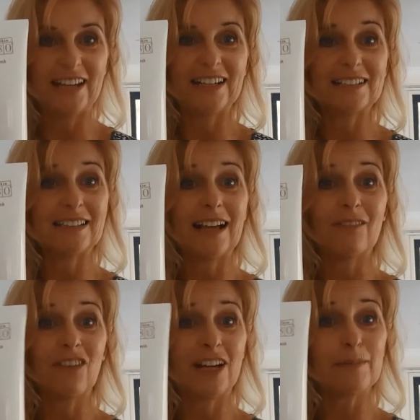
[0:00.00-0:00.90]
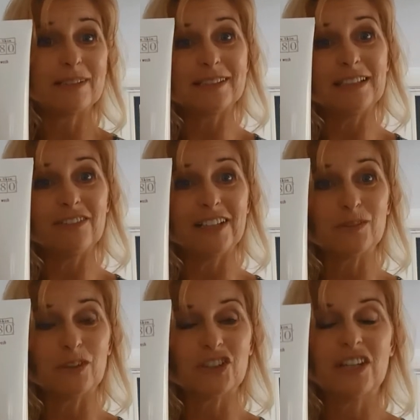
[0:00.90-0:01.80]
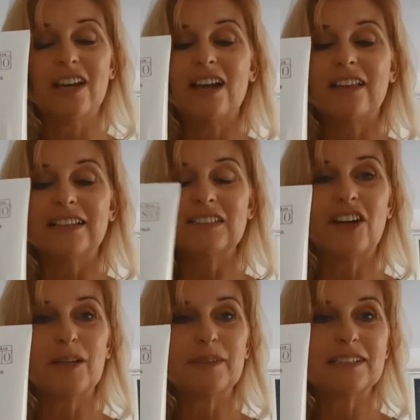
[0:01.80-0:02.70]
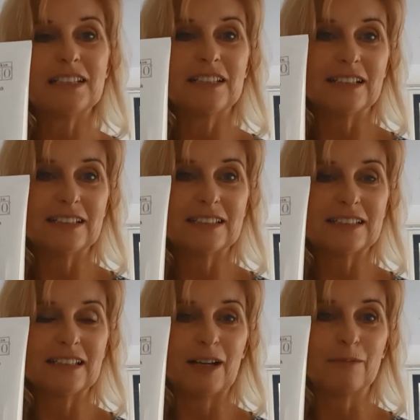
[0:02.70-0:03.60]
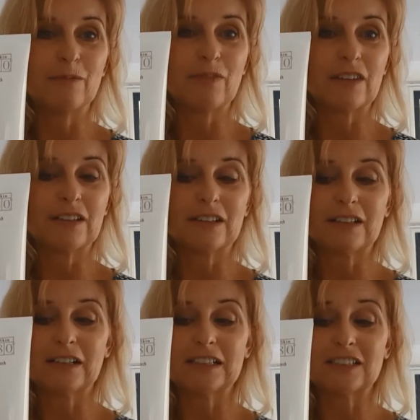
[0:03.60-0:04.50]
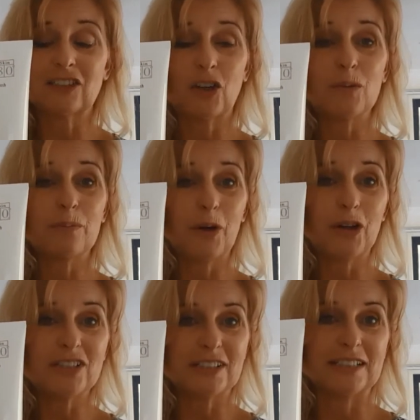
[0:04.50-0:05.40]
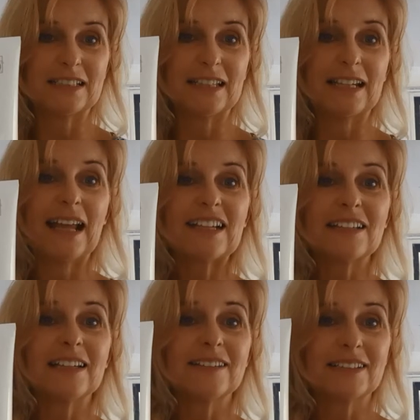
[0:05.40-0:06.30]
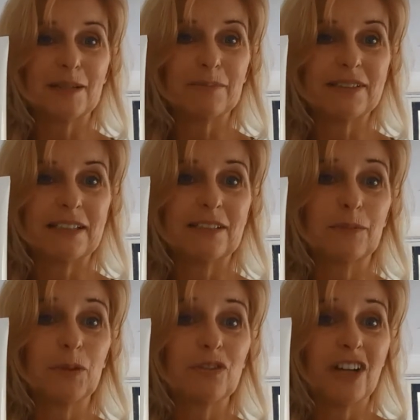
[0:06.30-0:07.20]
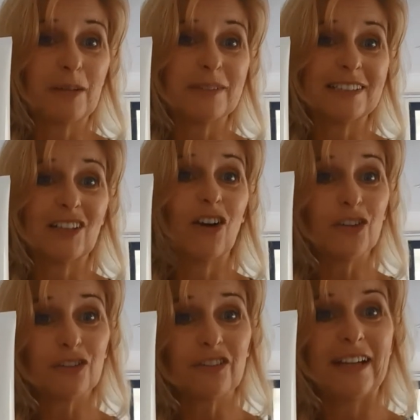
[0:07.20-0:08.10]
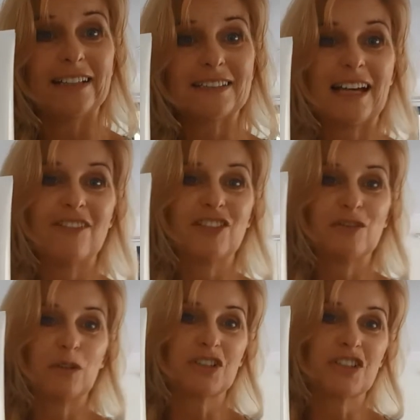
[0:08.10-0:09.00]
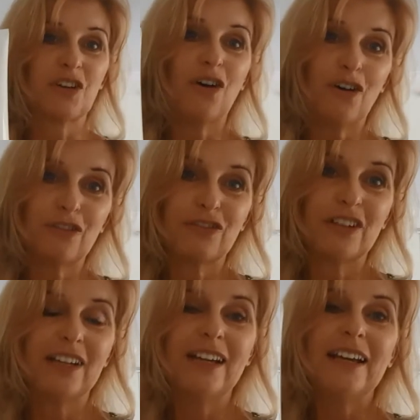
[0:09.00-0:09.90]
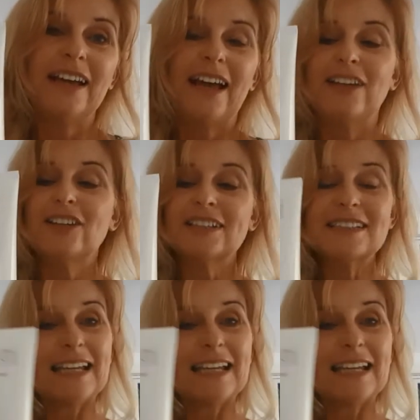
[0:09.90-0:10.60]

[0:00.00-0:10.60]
and it is a vitamin C face wash. This vitamin C is so potent that it actually leaves 10% pure vitamin C on your face after you've washed it off. You can